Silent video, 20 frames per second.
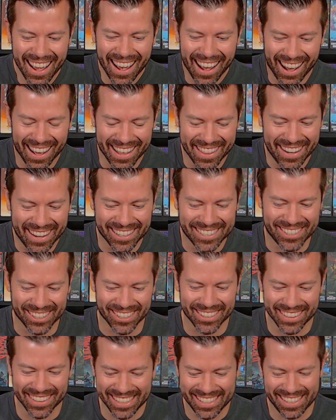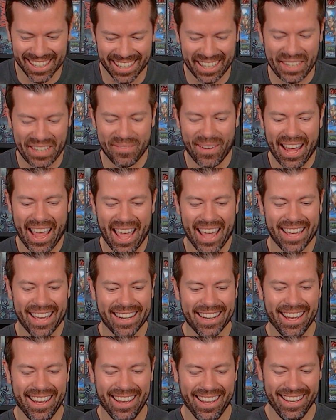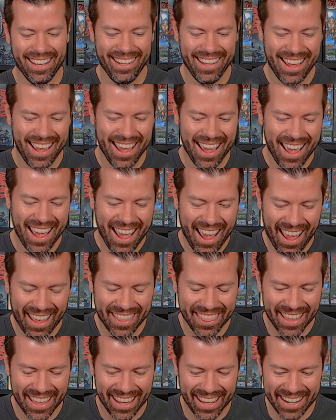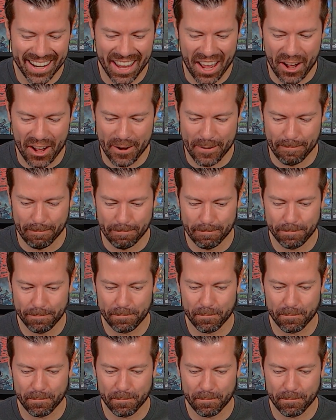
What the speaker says: They're certainly stuck in my head. And then